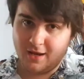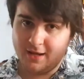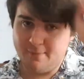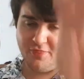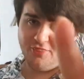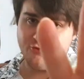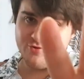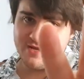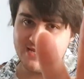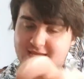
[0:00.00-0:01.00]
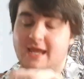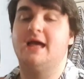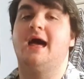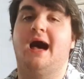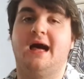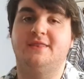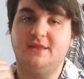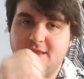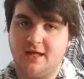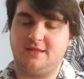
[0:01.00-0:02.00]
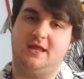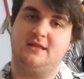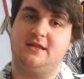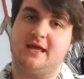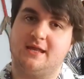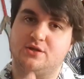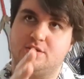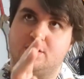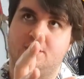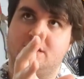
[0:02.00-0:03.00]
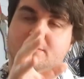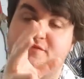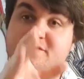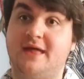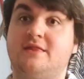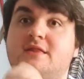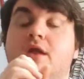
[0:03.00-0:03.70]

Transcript: Number 3, and this ties nicely into the concept of phases,